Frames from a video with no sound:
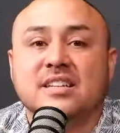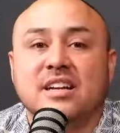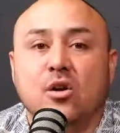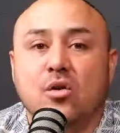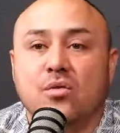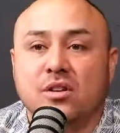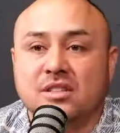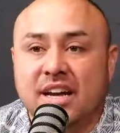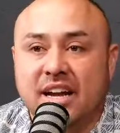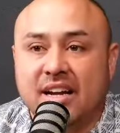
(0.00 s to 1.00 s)

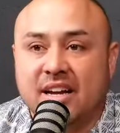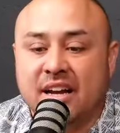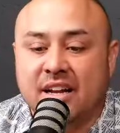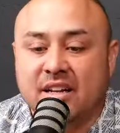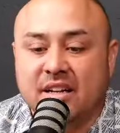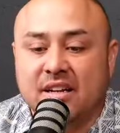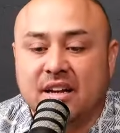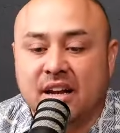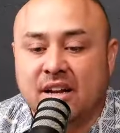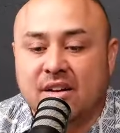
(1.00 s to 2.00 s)
overtake, and
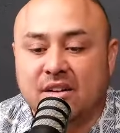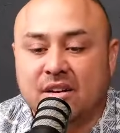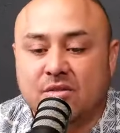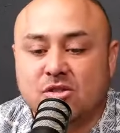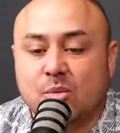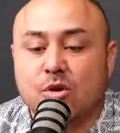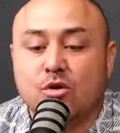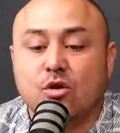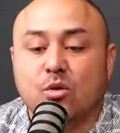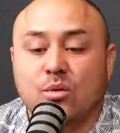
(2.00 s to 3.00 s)
someone who
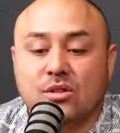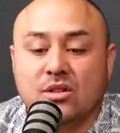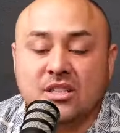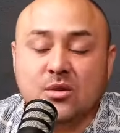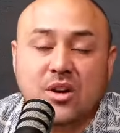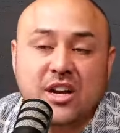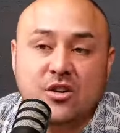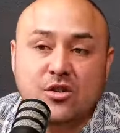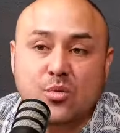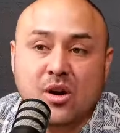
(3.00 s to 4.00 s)
doesn't want to hear
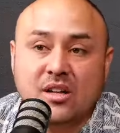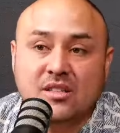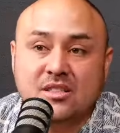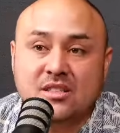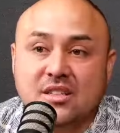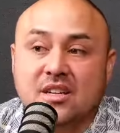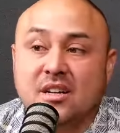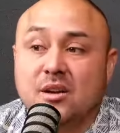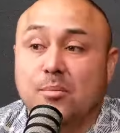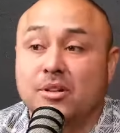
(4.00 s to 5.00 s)
nuance
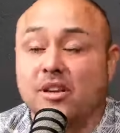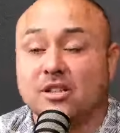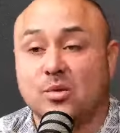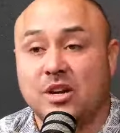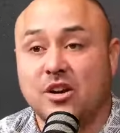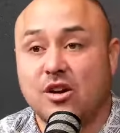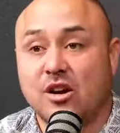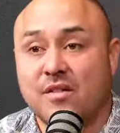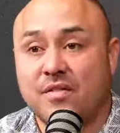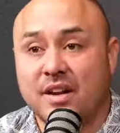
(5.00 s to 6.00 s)
but does want to hear
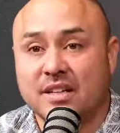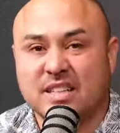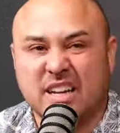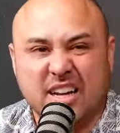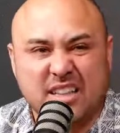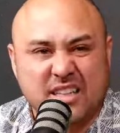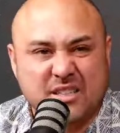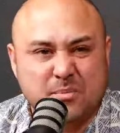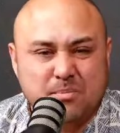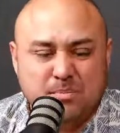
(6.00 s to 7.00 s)
confidence can get this
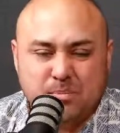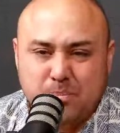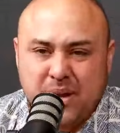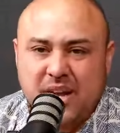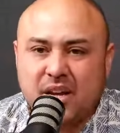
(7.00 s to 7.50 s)
big